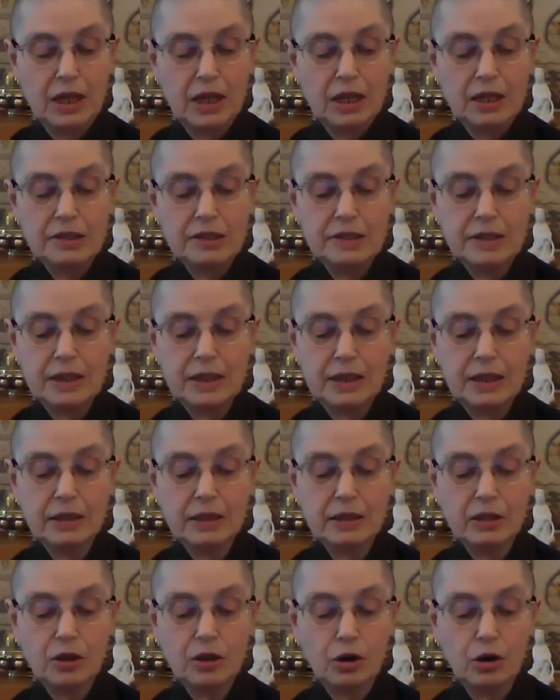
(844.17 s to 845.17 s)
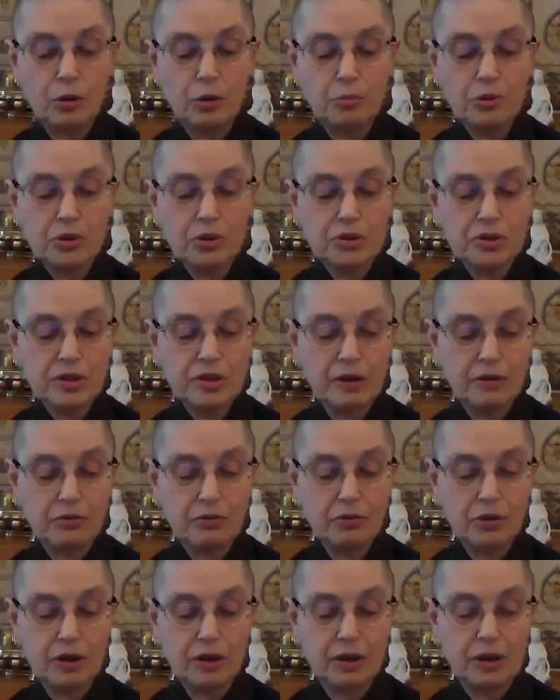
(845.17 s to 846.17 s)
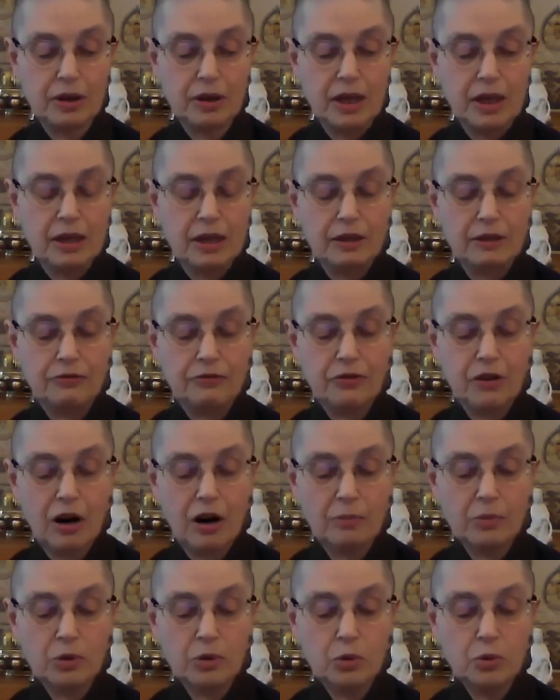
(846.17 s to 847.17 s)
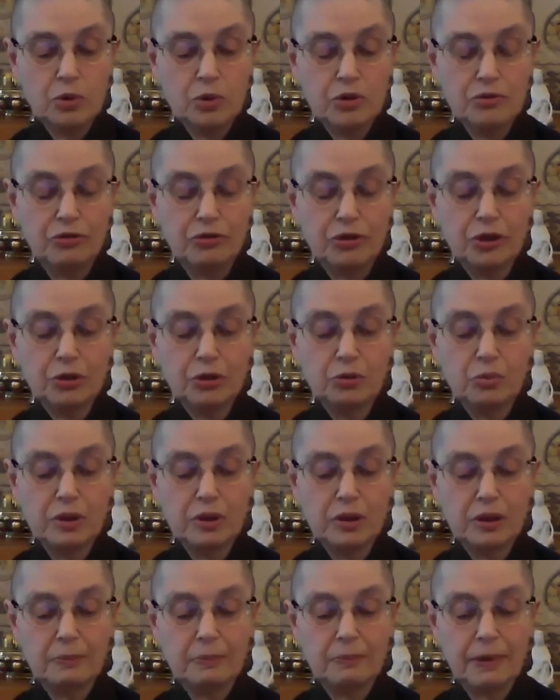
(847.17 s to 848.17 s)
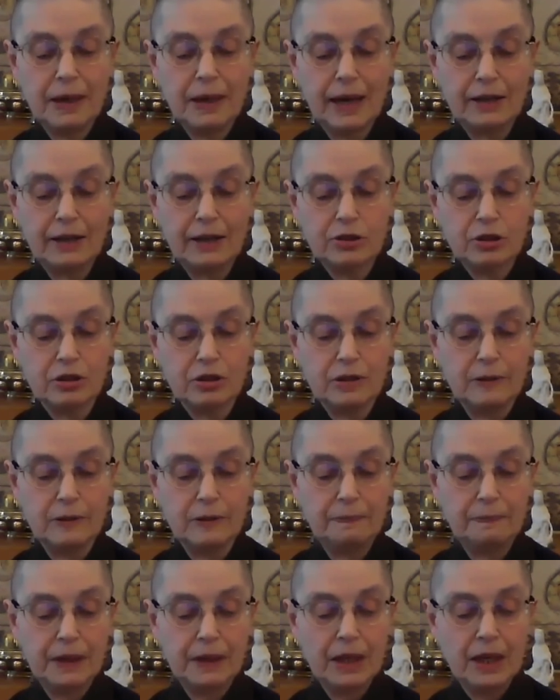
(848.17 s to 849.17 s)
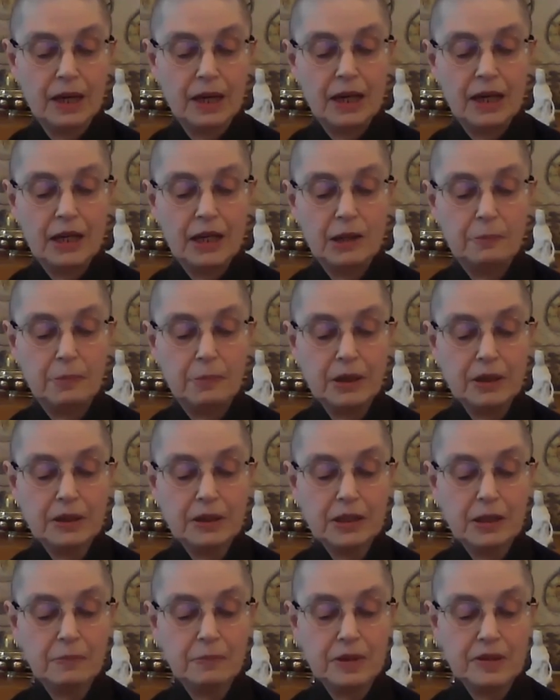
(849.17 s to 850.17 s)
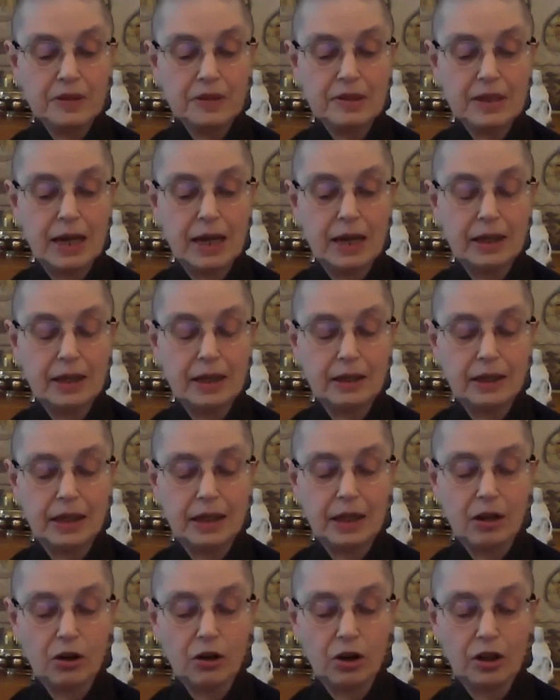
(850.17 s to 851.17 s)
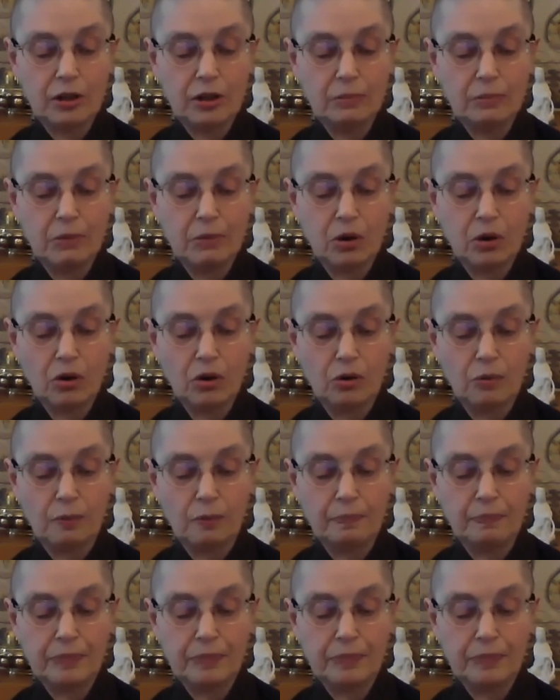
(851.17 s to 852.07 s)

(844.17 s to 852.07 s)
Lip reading: Seeing the cobra suffering, the farmer was filled with compassion. He picked up the snake and carried him home.